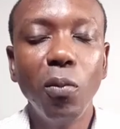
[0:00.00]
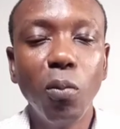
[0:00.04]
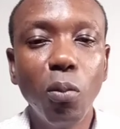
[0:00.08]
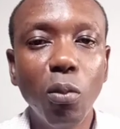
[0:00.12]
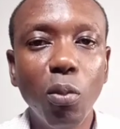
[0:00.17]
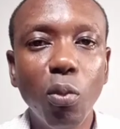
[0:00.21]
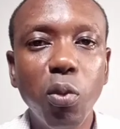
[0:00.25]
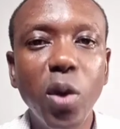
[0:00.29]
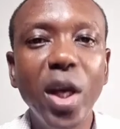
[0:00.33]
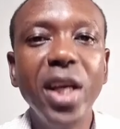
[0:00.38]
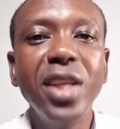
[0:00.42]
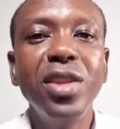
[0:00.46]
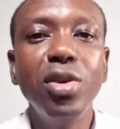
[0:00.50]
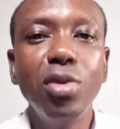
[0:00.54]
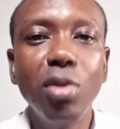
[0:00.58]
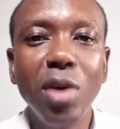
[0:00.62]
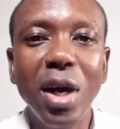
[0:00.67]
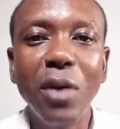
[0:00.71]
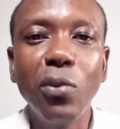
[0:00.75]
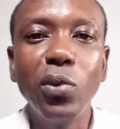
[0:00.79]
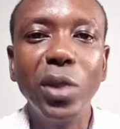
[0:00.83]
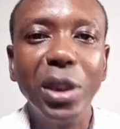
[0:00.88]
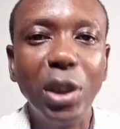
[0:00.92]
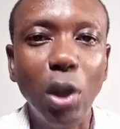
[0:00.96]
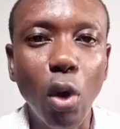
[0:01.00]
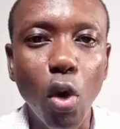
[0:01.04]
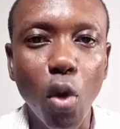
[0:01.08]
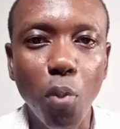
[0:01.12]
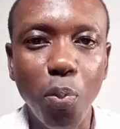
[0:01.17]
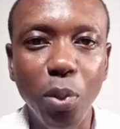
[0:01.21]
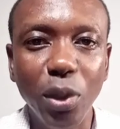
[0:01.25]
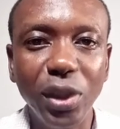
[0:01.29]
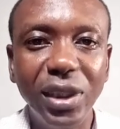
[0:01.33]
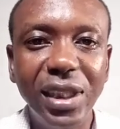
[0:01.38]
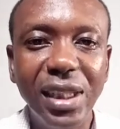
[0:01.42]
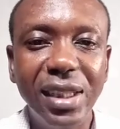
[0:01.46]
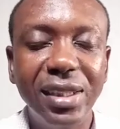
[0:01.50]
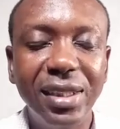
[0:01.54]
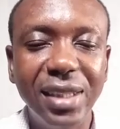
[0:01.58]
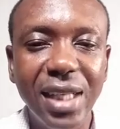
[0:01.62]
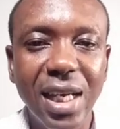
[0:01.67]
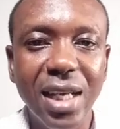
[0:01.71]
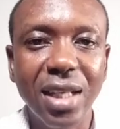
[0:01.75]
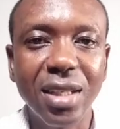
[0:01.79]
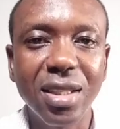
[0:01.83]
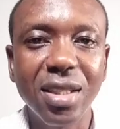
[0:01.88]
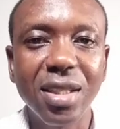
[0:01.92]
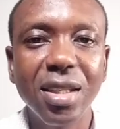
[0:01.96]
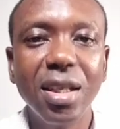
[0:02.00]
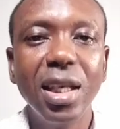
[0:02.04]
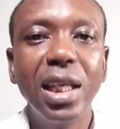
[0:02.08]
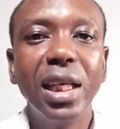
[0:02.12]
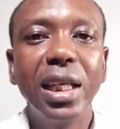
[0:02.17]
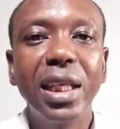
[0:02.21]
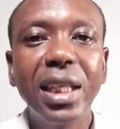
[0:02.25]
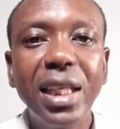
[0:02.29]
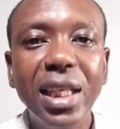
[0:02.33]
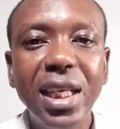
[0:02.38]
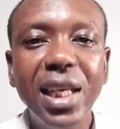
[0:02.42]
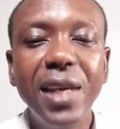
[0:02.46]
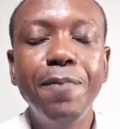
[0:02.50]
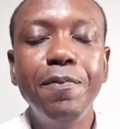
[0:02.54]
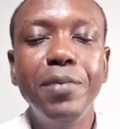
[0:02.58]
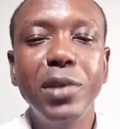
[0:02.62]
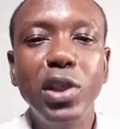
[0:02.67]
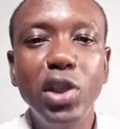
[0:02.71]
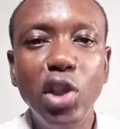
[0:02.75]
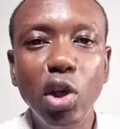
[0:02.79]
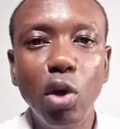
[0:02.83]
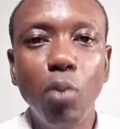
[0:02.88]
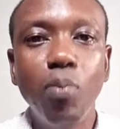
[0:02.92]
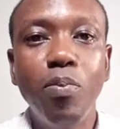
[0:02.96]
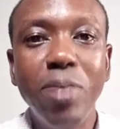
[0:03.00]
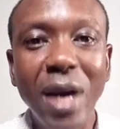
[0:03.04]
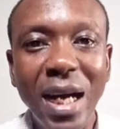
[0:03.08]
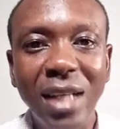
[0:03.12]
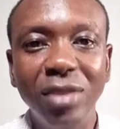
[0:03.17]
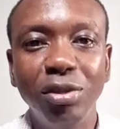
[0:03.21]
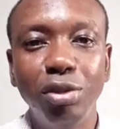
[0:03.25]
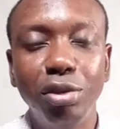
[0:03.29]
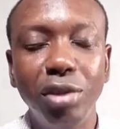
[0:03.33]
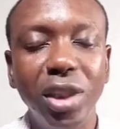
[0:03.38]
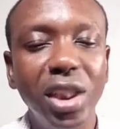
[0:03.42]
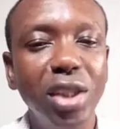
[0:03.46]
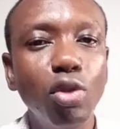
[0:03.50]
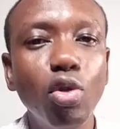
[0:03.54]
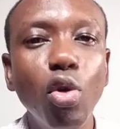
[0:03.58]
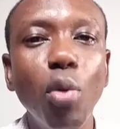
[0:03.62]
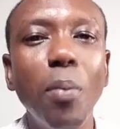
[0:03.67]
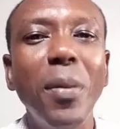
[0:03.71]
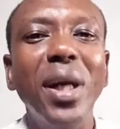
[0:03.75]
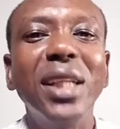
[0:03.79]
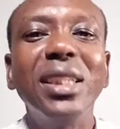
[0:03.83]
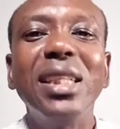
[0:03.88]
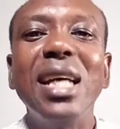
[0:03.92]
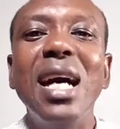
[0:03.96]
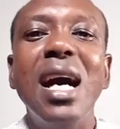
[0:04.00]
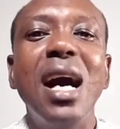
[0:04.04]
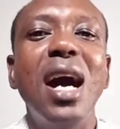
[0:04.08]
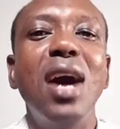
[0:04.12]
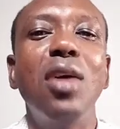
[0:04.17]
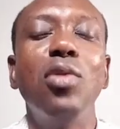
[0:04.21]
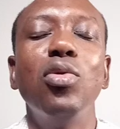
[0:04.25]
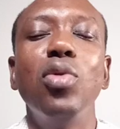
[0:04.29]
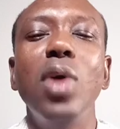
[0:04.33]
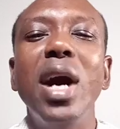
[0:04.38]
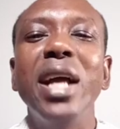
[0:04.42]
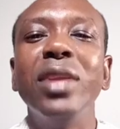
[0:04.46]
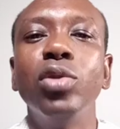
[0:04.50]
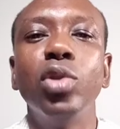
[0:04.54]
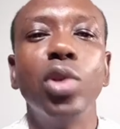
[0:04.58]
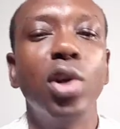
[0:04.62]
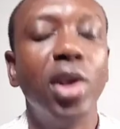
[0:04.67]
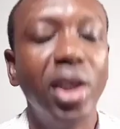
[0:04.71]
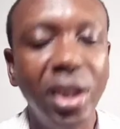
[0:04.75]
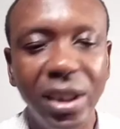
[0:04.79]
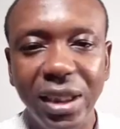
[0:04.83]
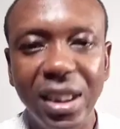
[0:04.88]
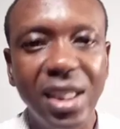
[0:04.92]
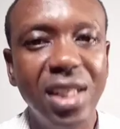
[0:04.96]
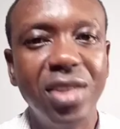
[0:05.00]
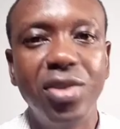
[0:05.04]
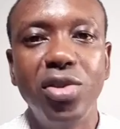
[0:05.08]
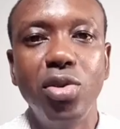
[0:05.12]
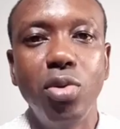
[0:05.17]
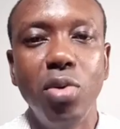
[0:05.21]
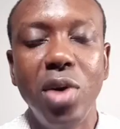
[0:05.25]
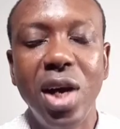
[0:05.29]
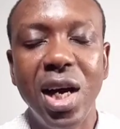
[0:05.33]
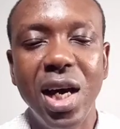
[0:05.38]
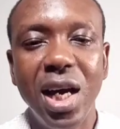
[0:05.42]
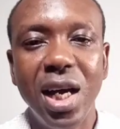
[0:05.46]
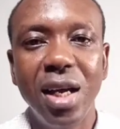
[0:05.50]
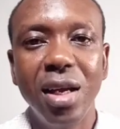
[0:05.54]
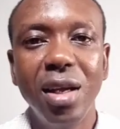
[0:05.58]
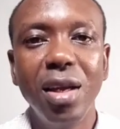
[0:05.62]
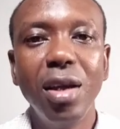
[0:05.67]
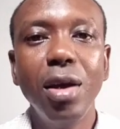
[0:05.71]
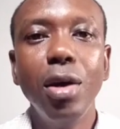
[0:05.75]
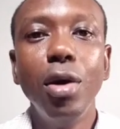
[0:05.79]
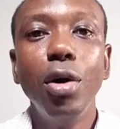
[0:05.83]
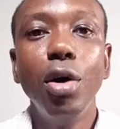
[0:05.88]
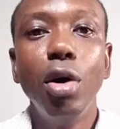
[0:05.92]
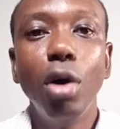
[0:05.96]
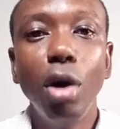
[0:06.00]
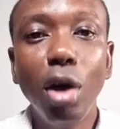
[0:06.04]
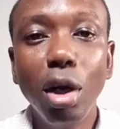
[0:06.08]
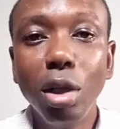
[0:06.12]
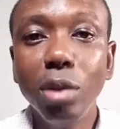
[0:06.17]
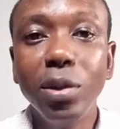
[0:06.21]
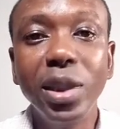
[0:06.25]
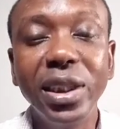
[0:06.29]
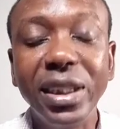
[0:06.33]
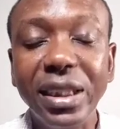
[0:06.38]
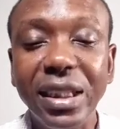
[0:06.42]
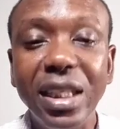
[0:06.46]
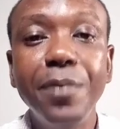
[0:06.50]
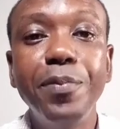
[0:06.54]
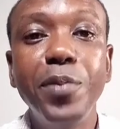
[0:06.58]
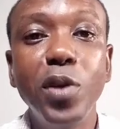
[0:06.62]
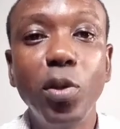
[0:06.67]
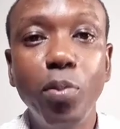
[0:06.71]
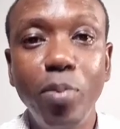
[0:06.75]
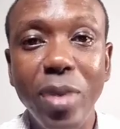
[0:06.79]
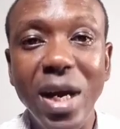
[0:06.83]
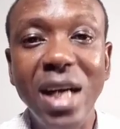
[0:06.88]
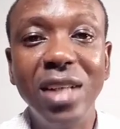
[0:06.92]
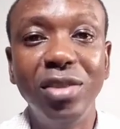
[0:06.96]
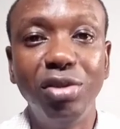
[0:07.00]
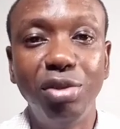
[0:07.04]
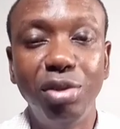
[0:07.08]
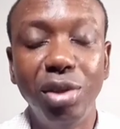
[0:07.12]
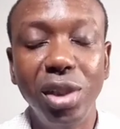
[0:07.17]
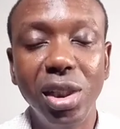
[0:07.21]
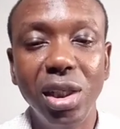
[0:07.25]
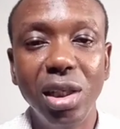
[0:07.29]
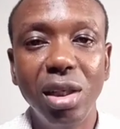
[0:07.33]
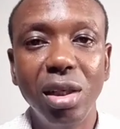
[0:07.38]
When you are with the opposite sex, keep your boundary, no matter how anointed you are. Always keep your boundary.